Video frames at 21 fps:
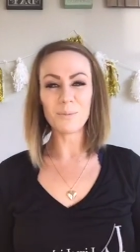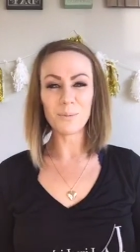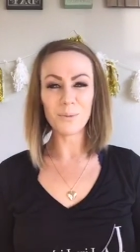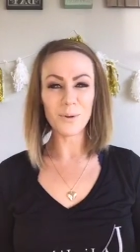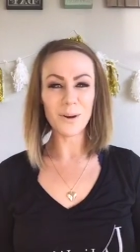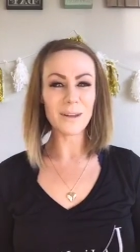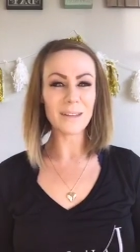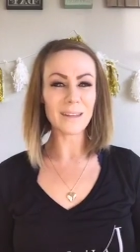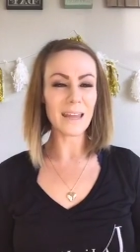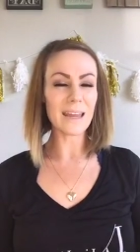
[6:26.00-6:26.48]
the
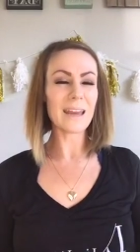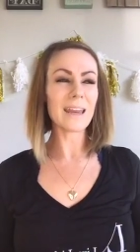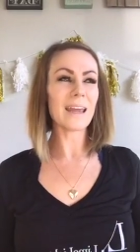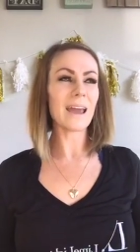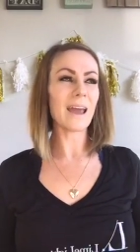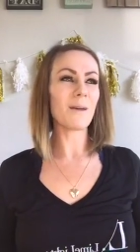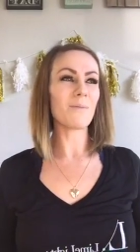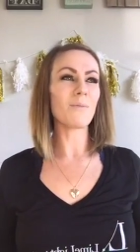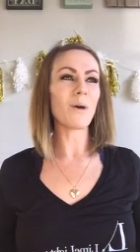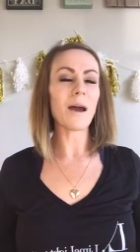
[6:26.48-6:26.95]
poor
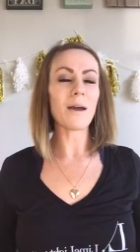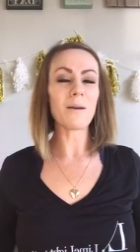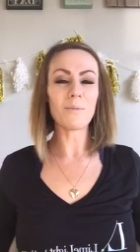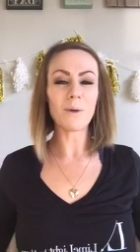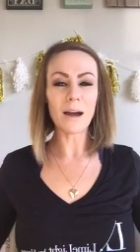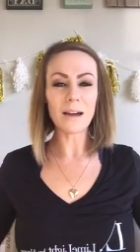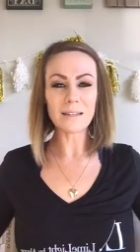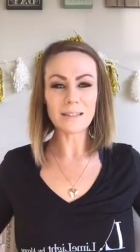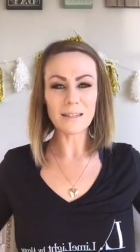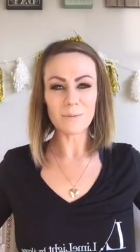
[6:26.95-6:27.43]
lady. I, I
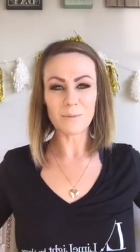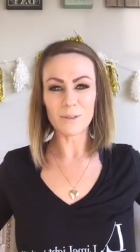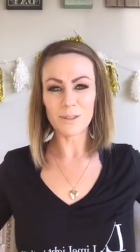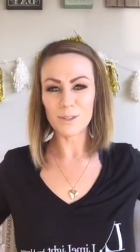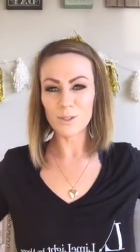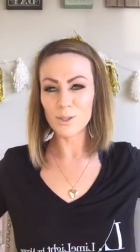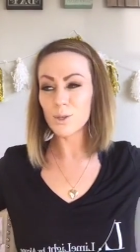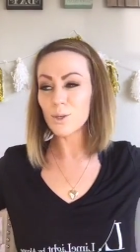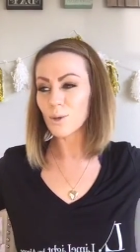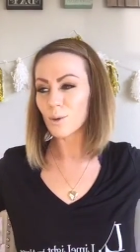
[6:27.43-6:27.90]
walked up
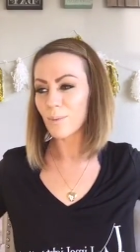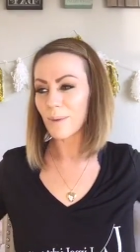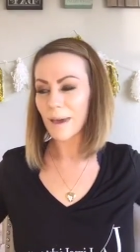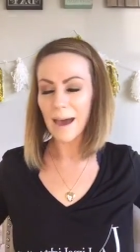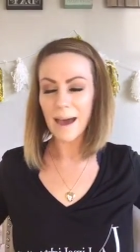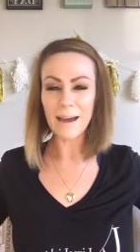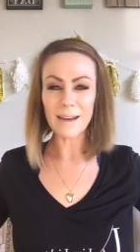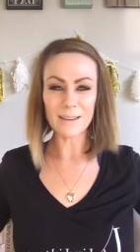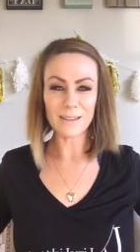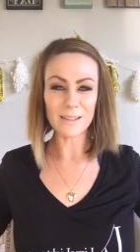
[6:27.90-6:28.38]
with two
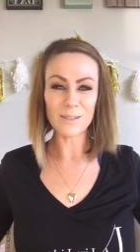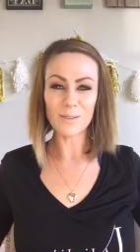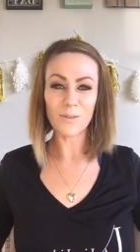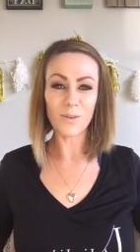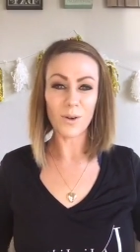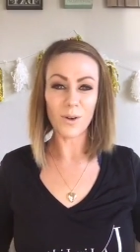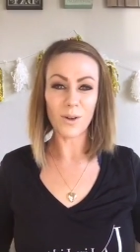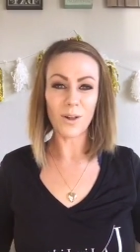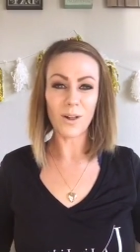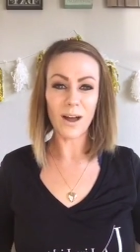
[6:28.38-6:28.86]
bags
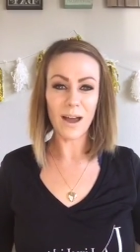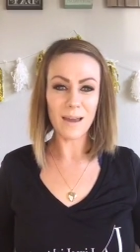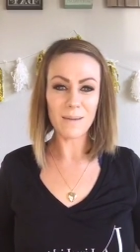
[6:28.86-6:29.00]
full.